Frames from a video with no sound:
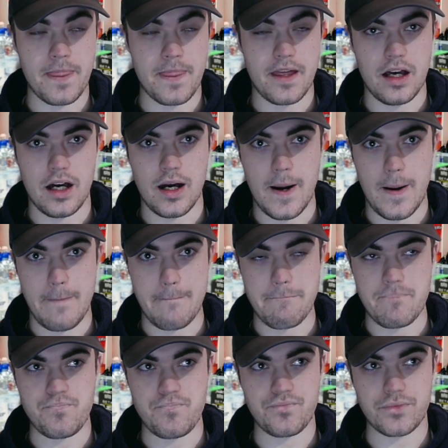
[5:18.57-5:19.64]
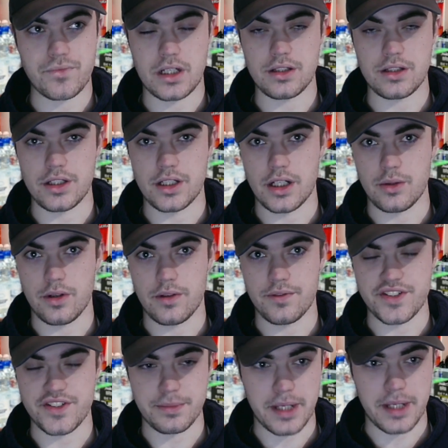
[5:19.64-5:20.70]
um,
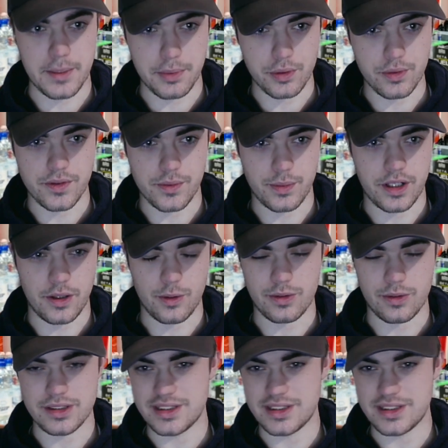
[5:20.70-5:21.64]
obviously Pebble as well.